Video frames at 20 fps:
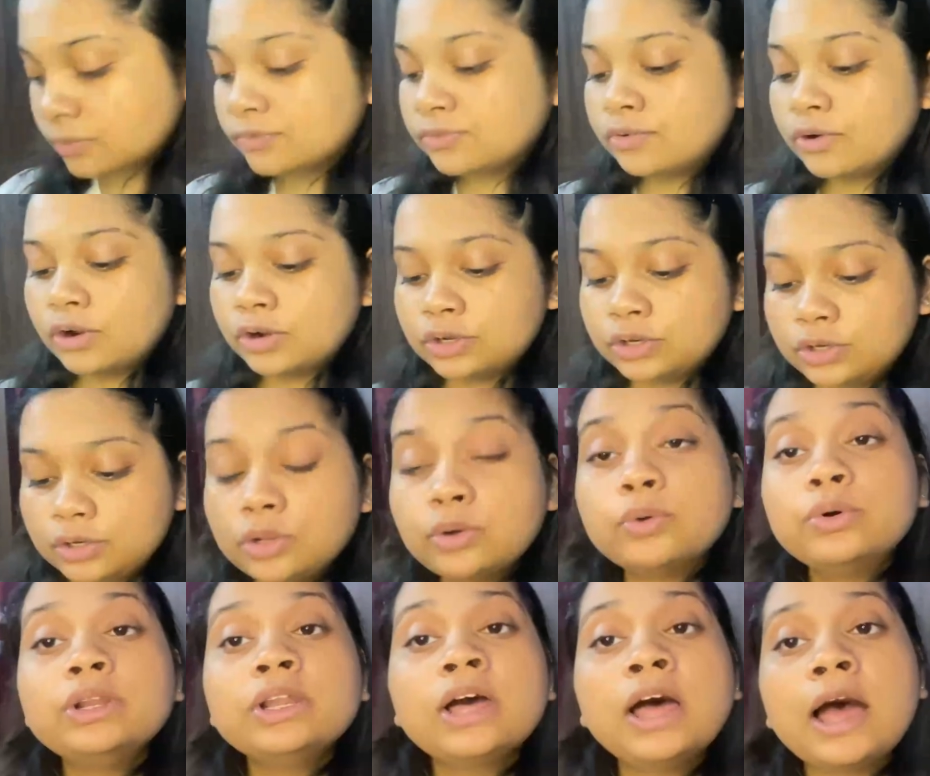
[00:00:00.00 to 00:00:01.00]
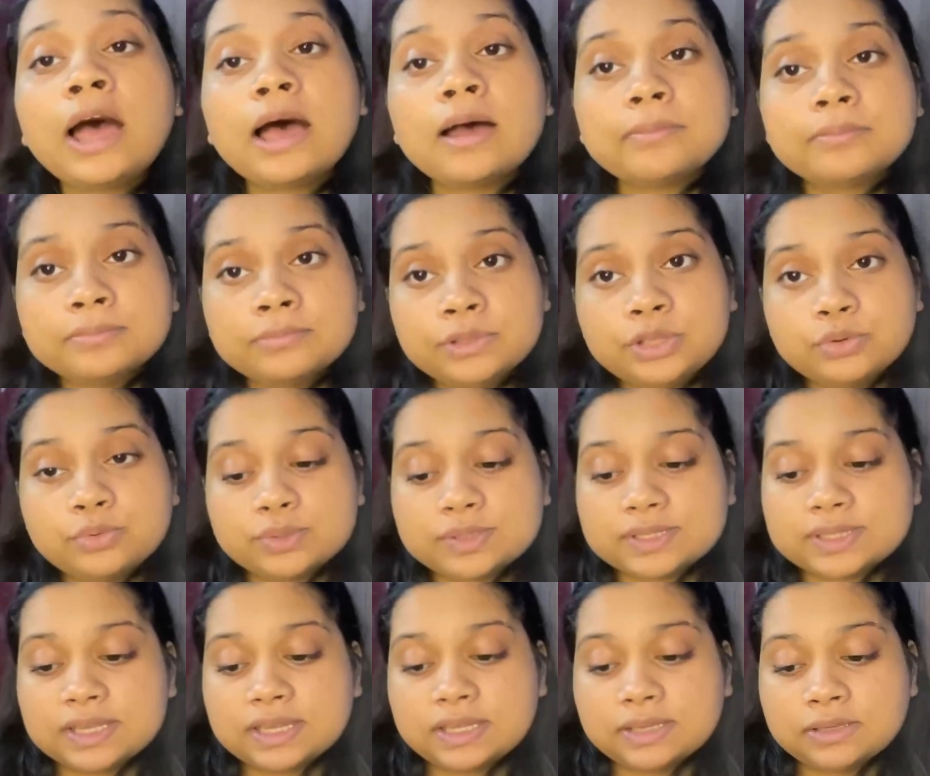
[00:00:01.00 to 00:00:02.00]
for toner I'm
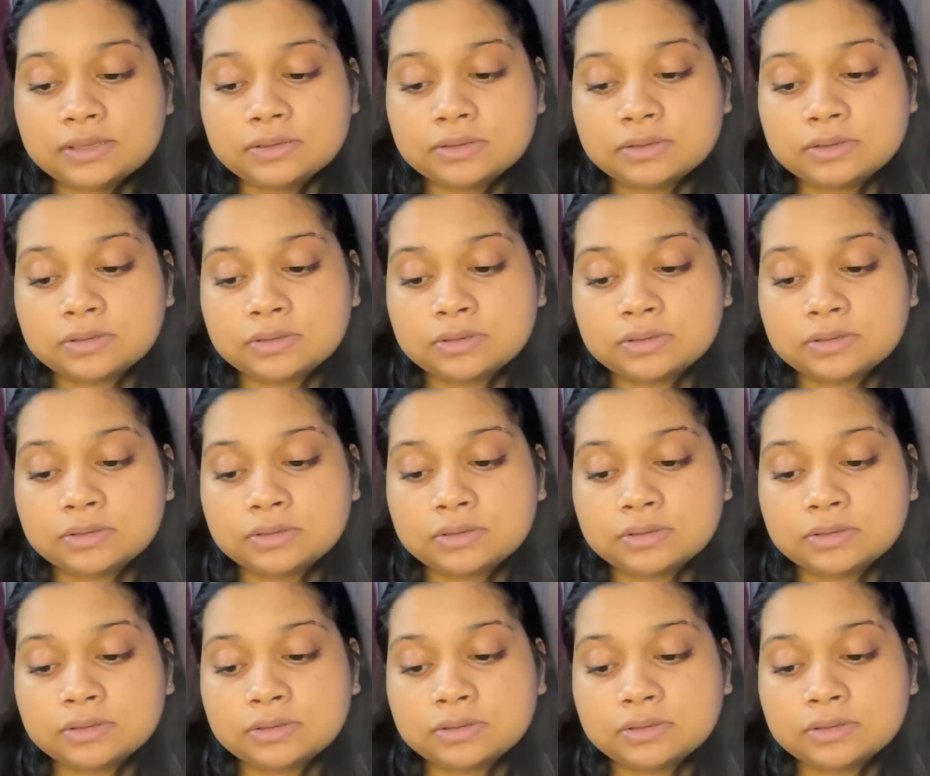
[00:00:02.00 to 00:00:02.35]
using